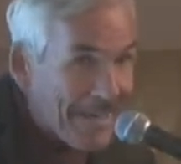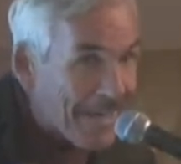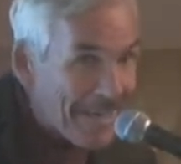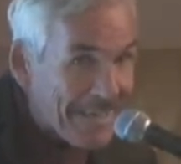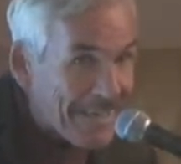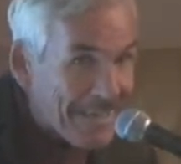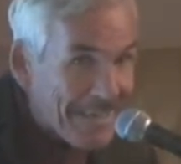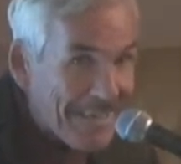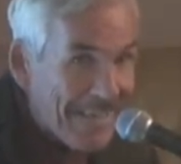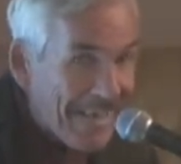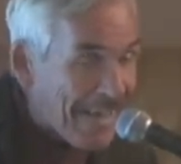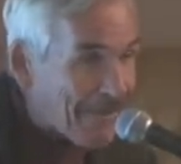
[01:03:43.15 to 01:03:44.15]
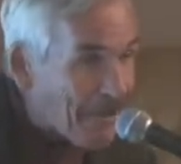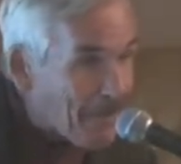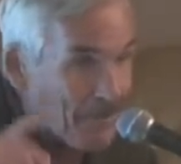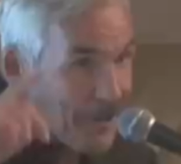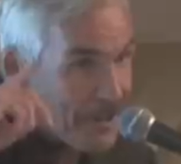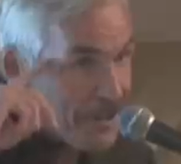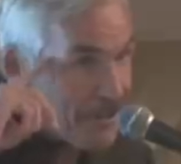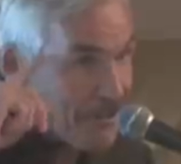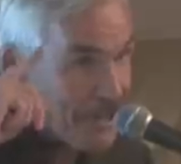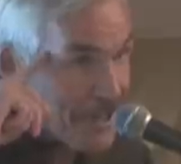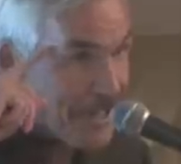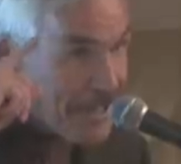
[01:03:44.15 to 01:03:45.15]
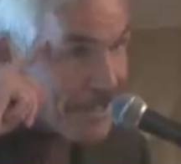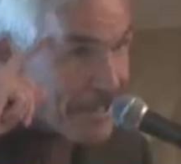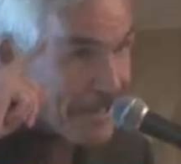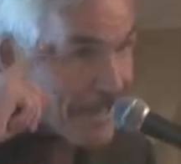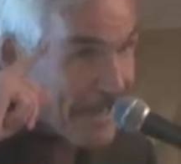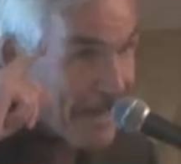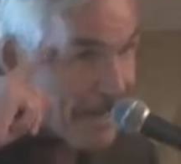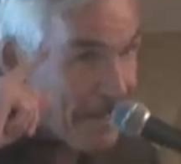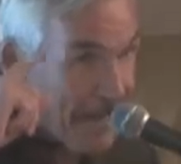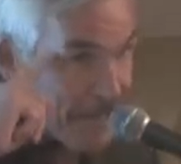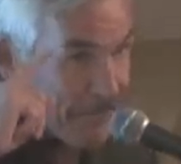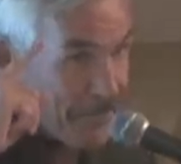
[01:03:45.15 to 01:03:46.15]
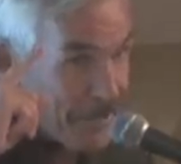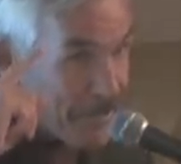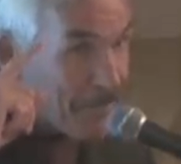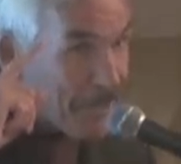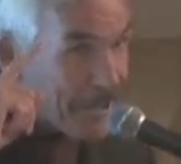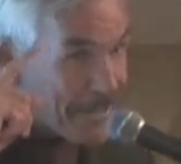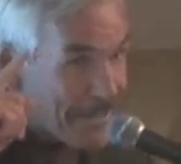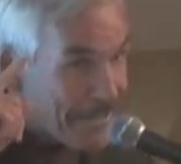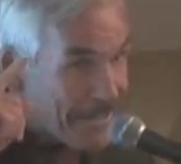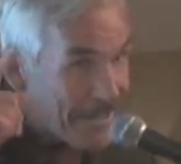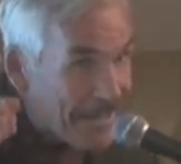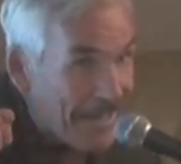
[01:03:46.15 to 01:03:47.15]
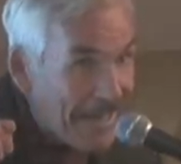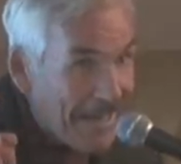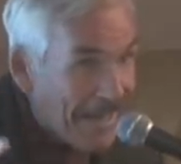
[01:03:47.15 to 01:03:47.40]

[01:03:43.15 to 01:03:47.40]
Uh-uh. And, and once you change, get out of that victim idea,